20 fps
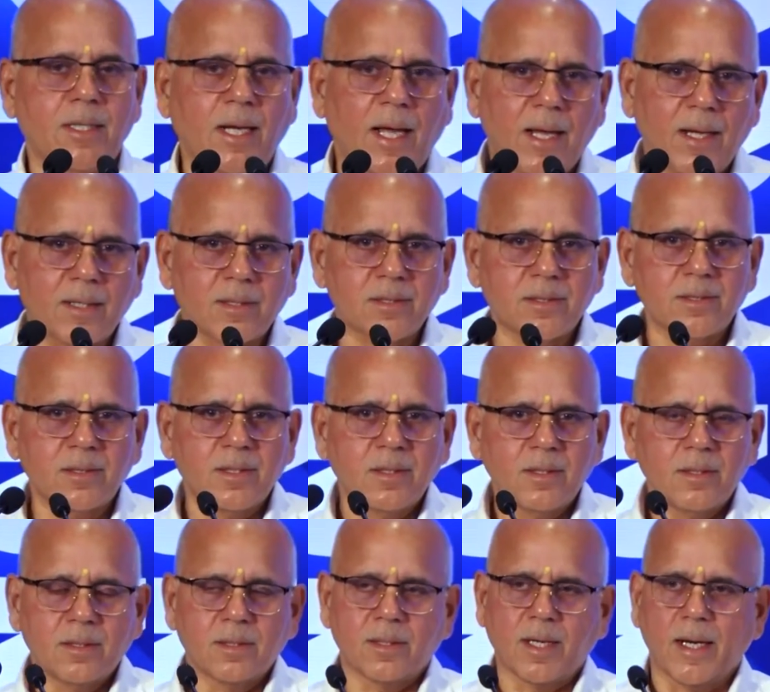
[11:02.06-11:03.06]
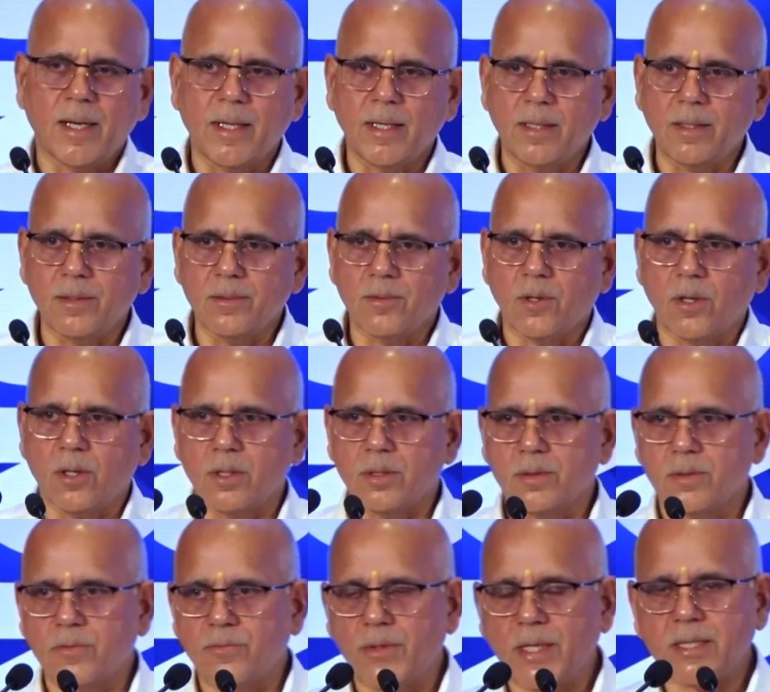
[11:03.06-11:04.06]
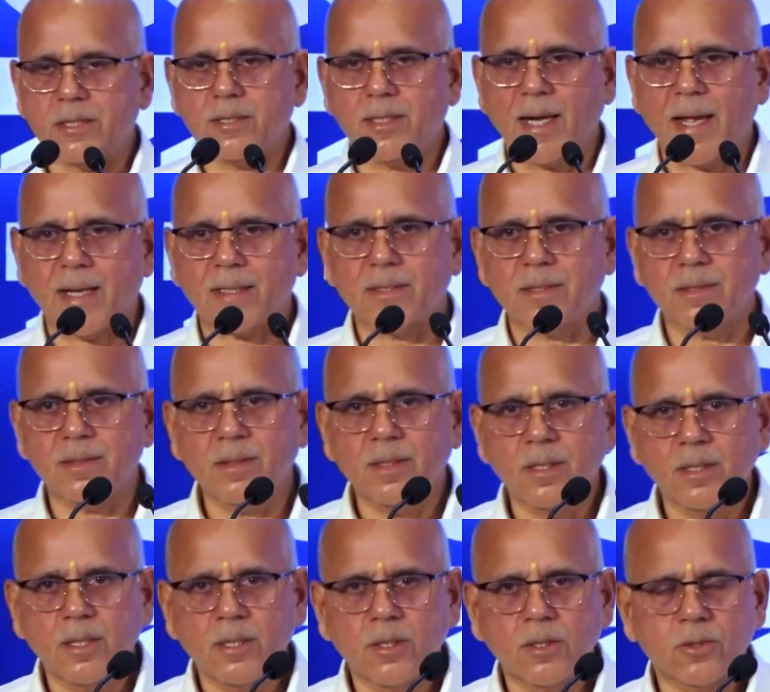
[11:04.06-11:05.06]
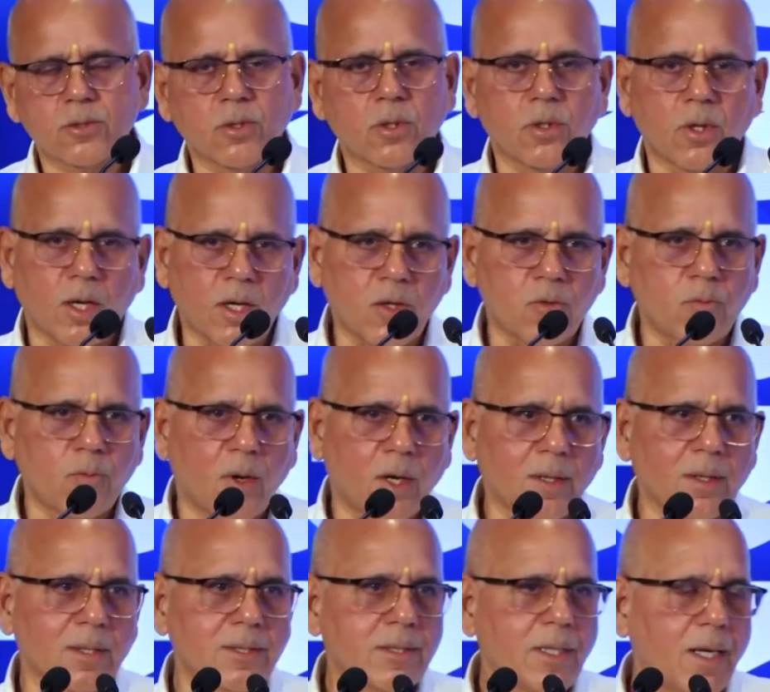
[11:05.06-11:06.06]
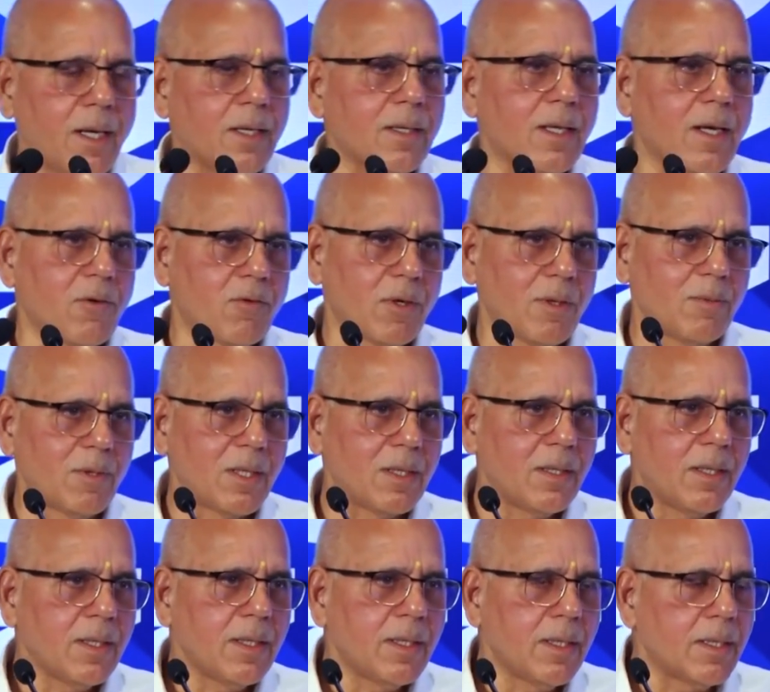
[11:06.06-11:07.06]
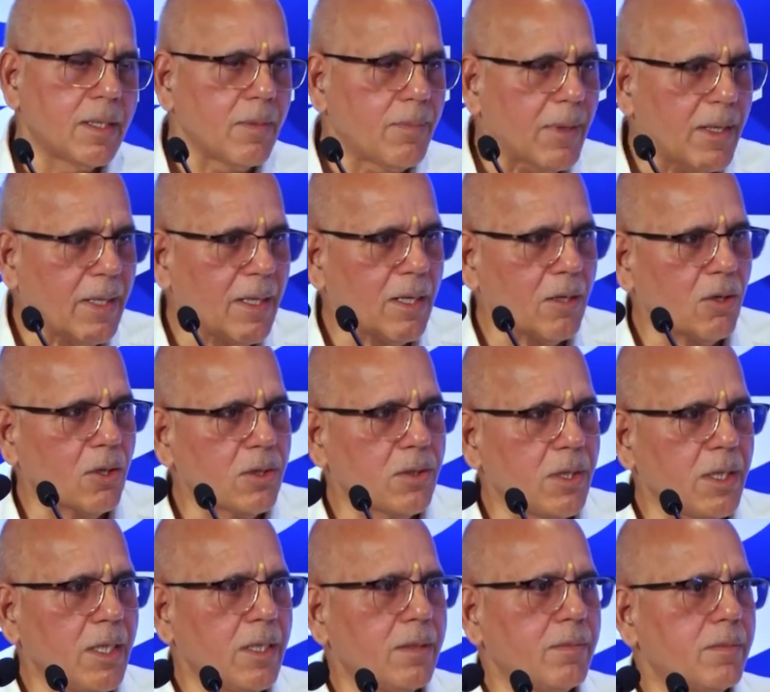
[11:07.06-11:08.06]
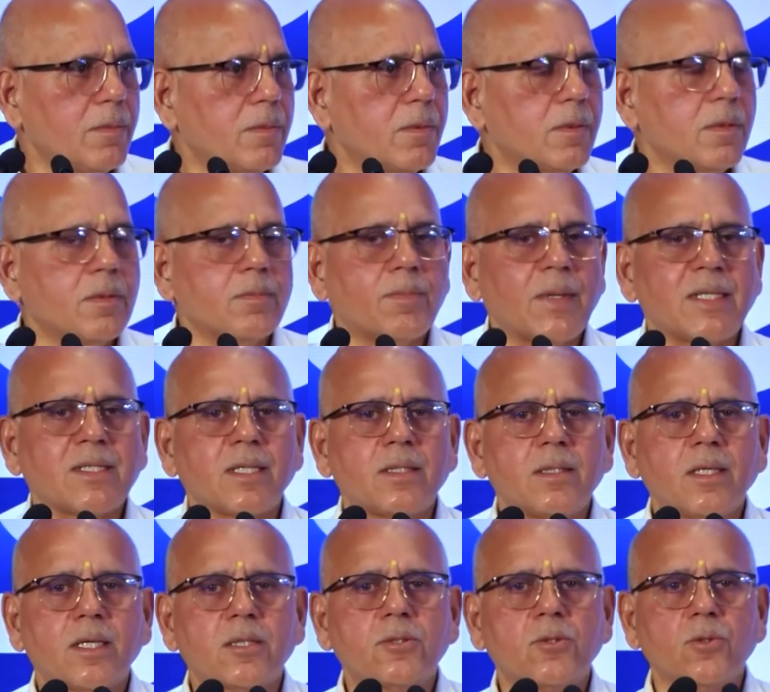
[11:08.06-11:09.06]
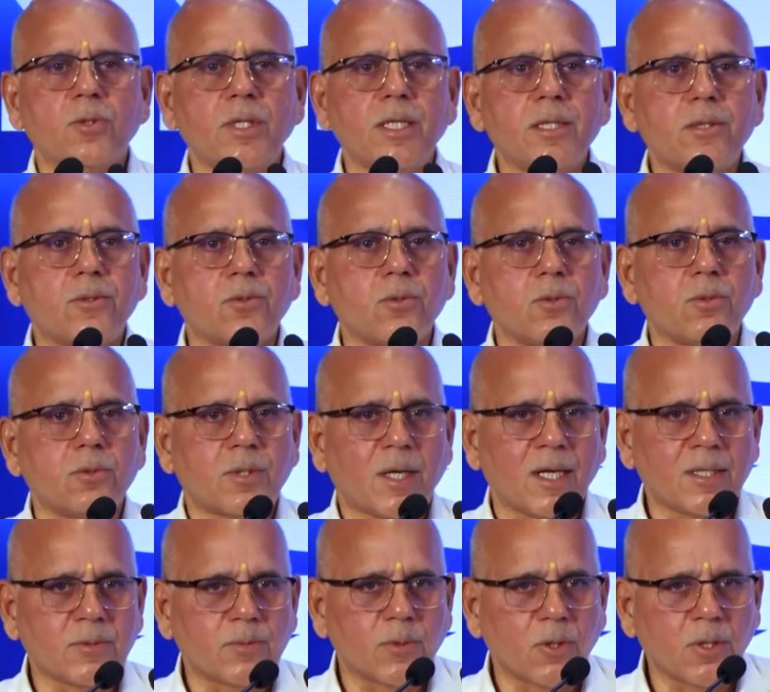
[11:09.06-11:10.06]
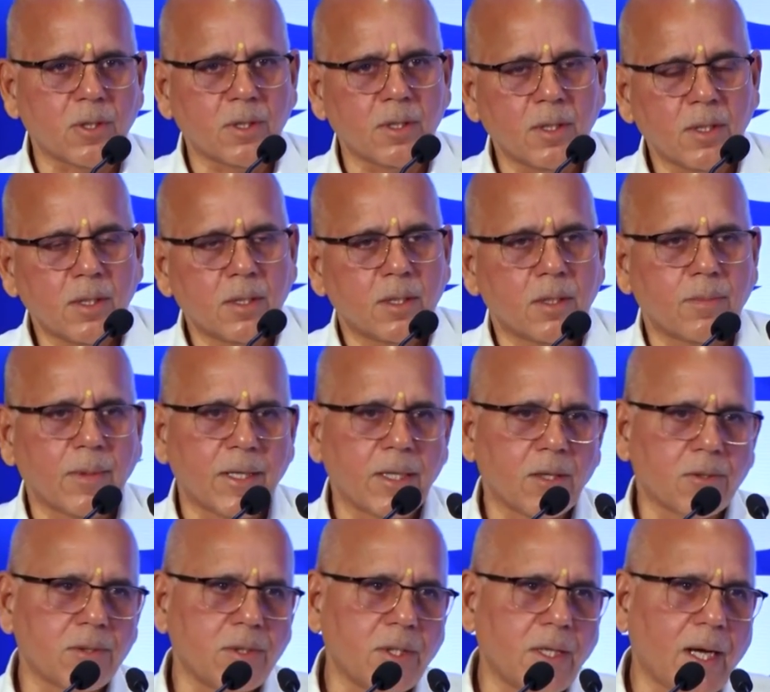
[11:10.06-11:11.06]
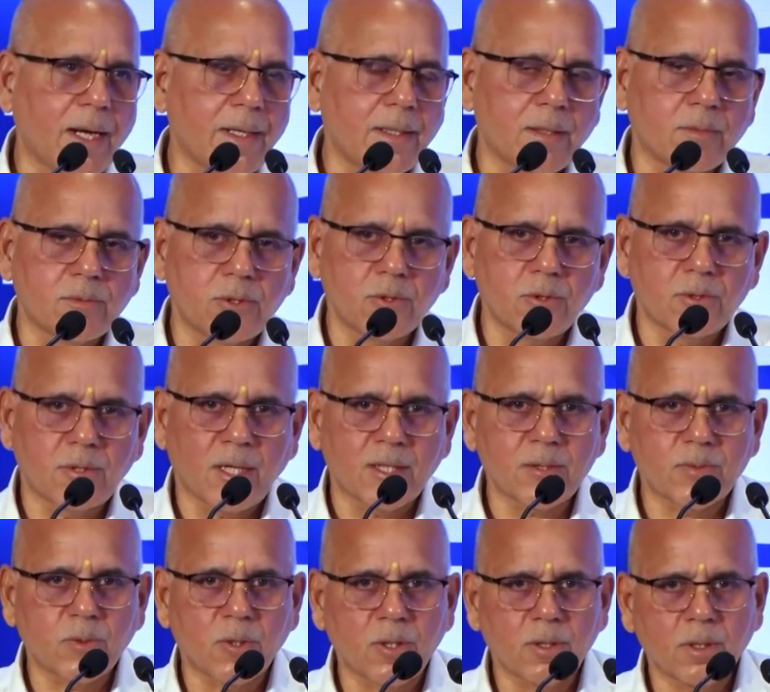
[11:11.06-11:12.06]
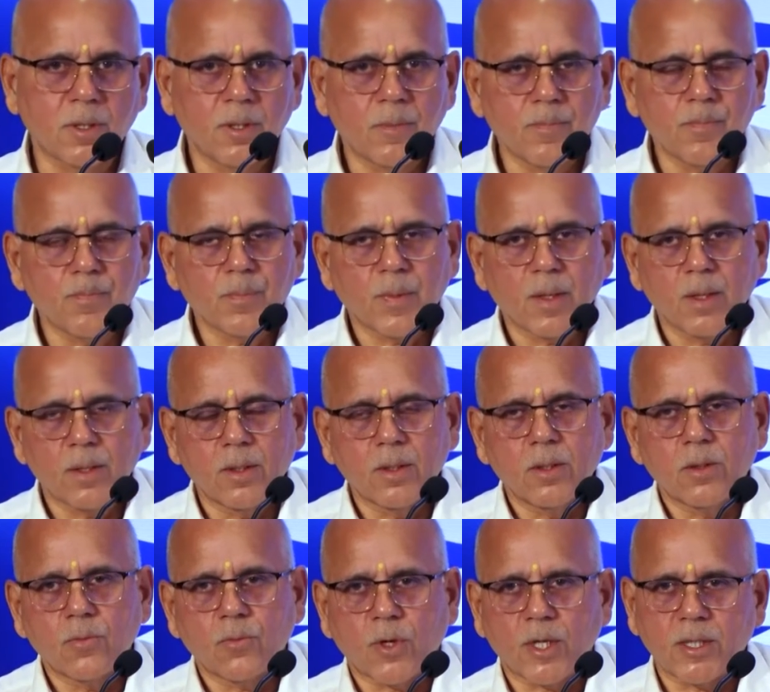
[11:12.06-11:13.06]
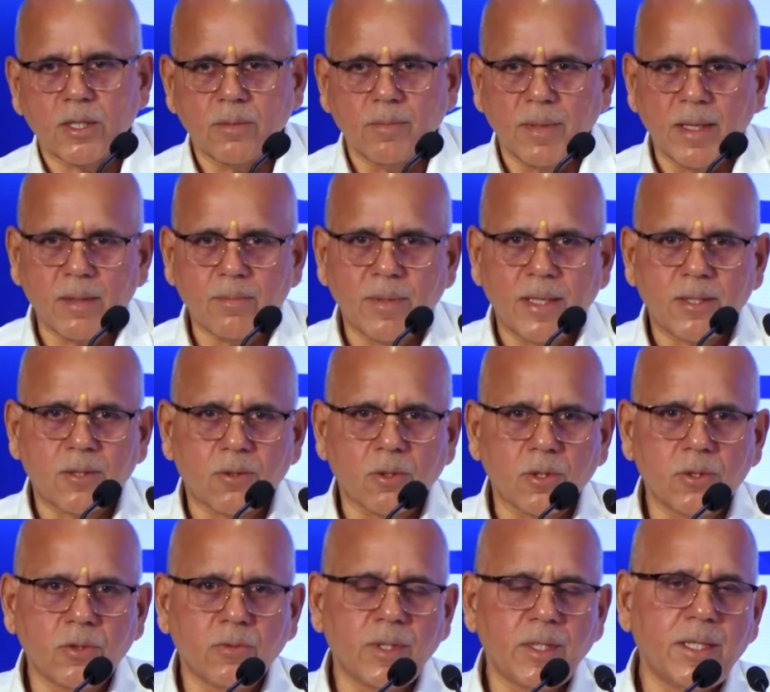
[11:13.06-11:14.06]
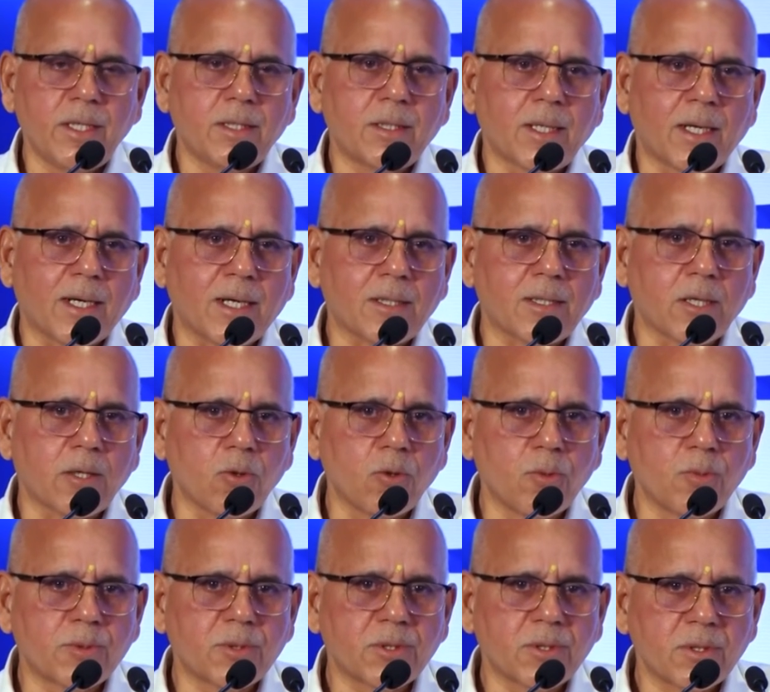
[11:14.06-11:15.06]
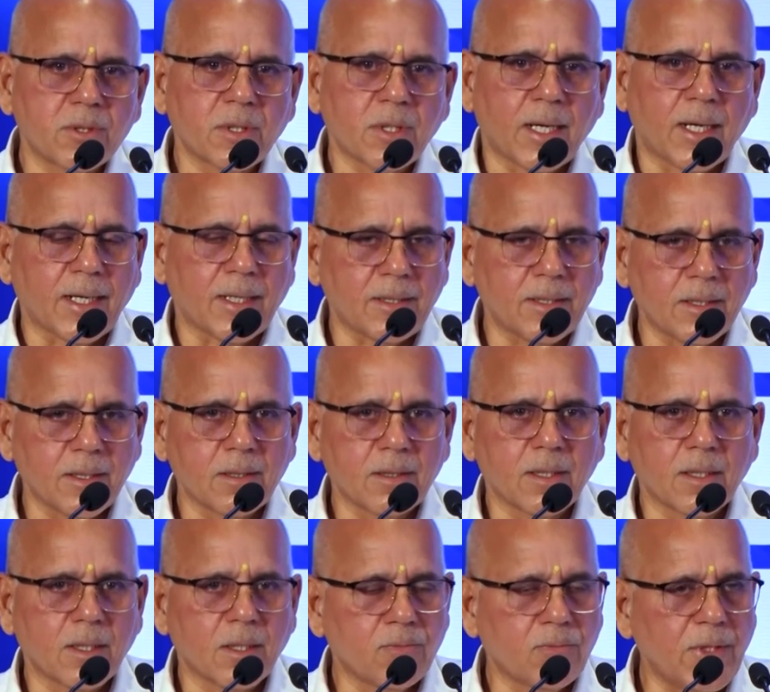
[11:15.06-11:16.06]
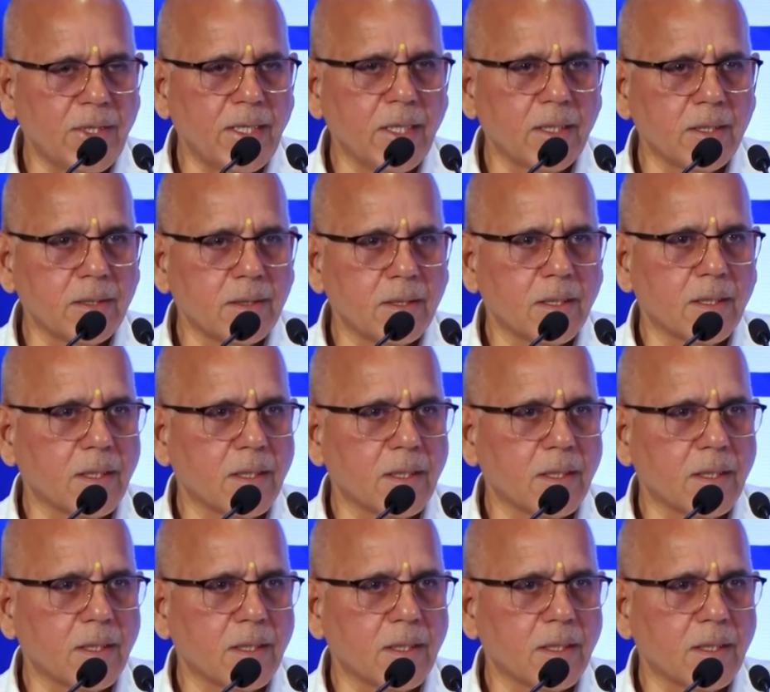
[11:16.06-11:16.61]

tires running on fixed tracks. So a lot of models are available. Depending on the passengers you need to transport, depending on the items you transport. For the main metro, you will need connector loops, connecting, feeding